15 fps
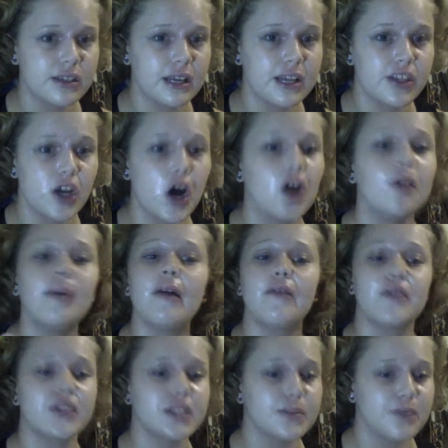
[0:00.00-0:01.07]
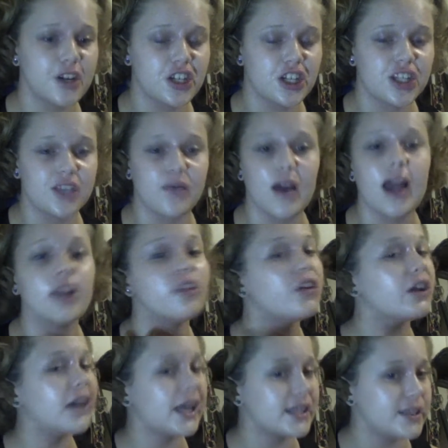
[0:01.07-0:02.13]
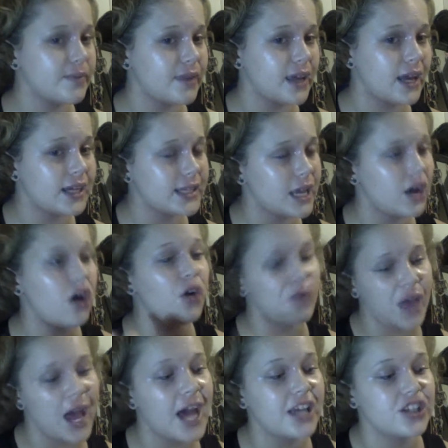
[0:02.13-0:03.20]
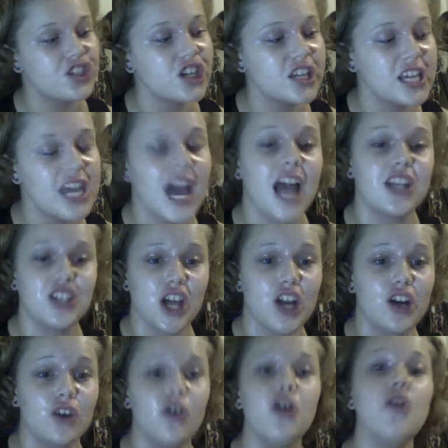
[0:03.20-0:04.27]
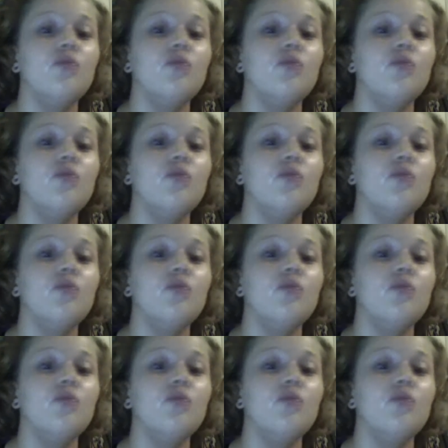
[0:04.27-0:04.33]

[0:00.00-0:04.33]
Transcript: It's all about first impressions. If I look at something and I say, oh, that has chunky eyeshadow,